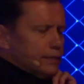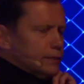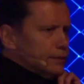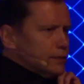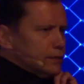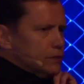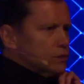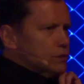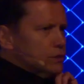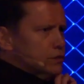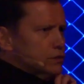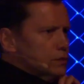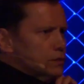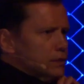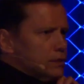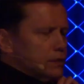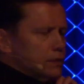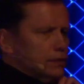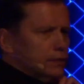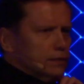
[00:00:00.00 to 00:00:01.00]
it
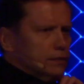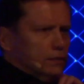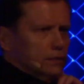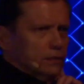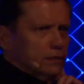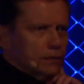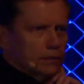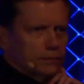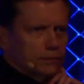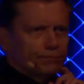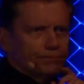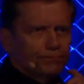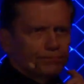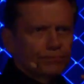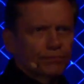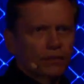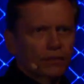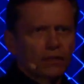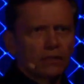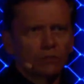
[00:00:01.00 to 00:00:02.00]
is
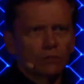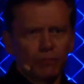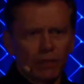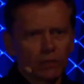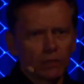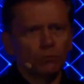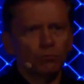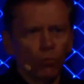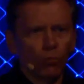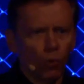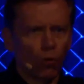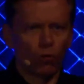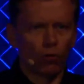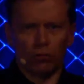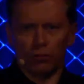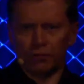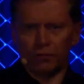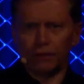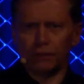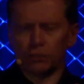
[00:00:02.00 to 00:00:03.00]
much
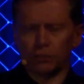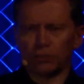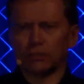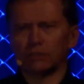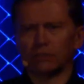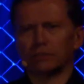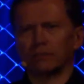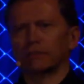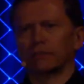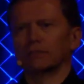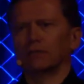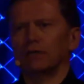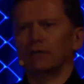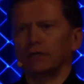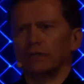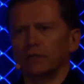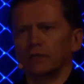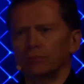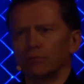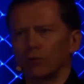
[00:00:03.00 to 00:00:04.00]
more than just that
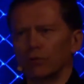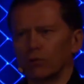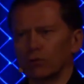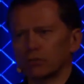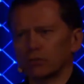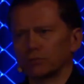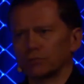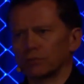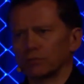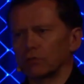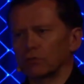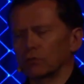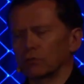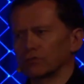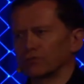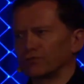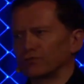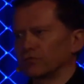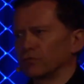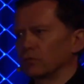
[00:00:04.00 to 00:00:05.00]
tiny box,
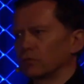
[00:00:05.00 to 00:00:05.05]
because